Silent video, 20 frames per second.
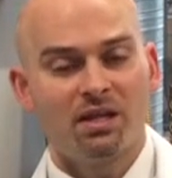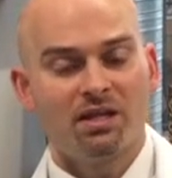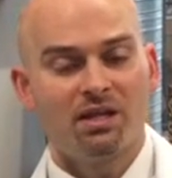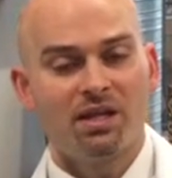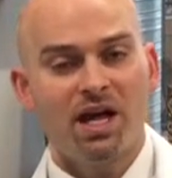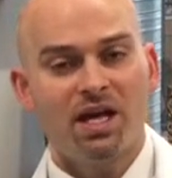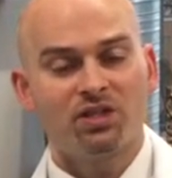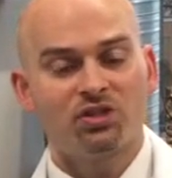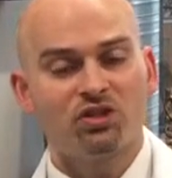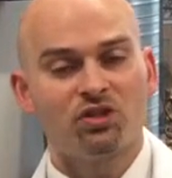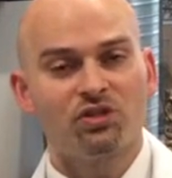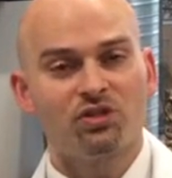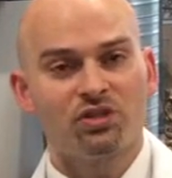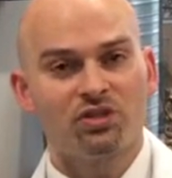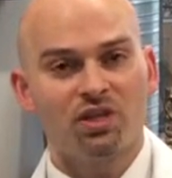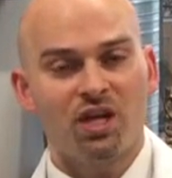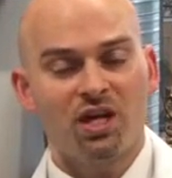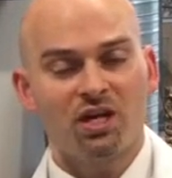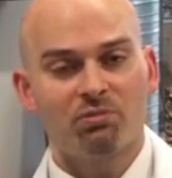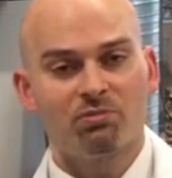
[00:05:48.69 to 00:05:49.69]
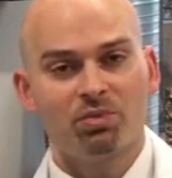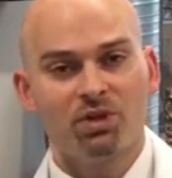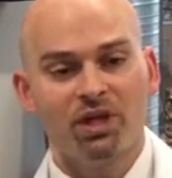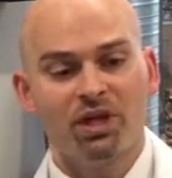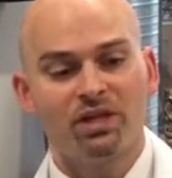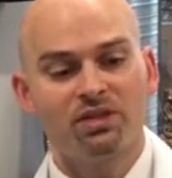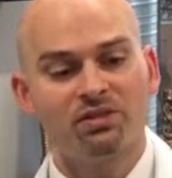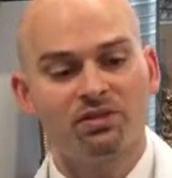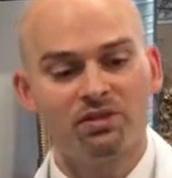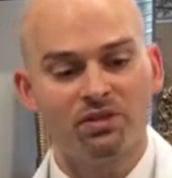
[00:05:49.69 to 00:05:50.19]
That should stay in
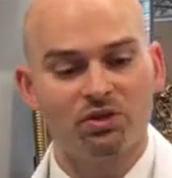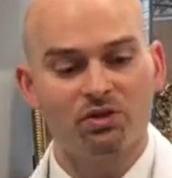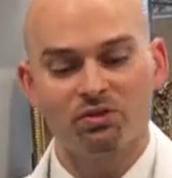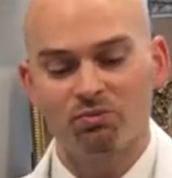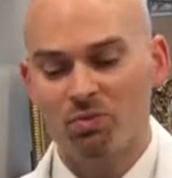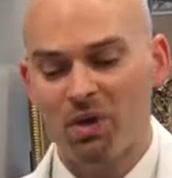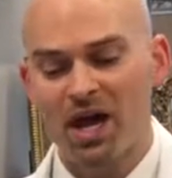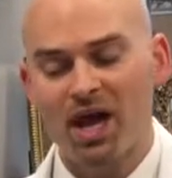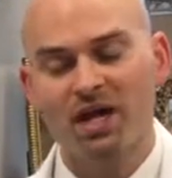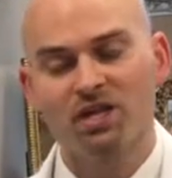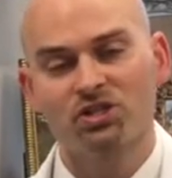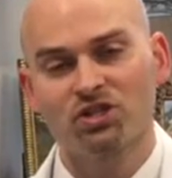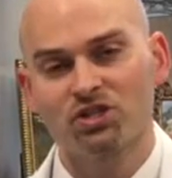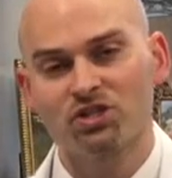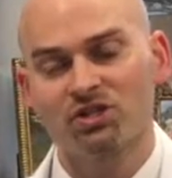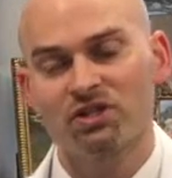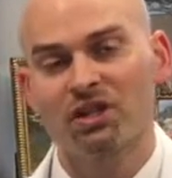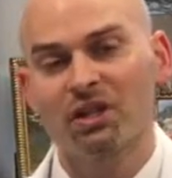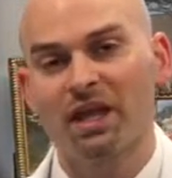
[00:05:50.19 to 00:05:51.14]
place. Those patches